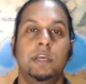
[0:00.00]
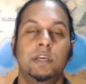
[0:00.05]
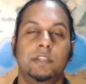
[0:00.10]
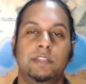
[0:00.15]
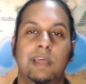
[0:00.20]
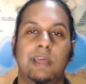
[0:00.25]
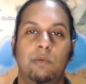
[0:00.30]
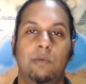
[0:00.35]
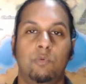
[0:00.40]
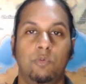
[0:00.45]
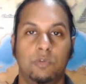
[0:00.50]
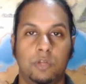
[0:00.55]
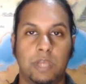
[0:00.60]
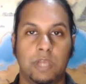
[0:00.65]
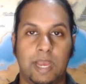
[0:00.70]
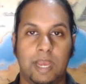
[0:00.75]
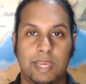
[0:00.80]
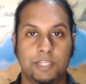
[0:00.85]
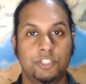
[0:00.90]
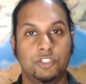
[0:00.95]
that will
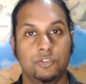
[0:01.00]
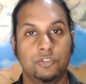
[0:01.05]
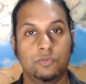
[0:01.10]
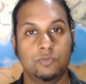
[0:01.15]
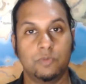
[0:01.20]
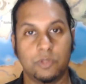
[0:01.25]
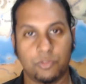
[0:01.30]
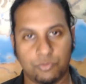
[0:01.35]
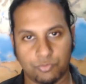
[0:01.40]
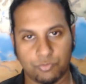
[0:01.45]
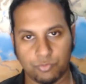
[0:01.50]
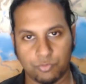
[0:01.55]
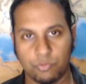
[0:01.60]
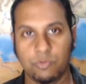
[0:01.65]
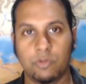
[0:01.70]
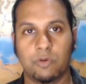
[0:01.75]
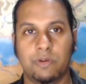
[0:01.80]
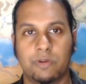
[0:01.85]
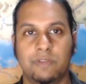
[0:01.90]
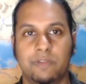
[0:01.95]
guide you through
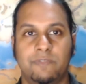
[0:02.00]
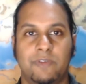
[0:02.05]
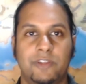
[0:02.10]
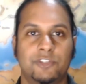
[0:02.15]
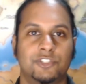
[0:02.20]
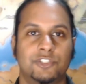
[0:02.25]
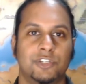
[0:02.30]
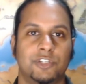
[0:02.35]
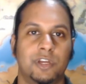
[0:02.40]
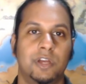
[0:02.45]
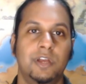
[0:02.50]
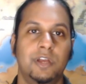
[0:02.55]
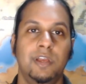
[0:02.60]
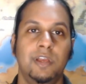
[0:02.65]
your adventure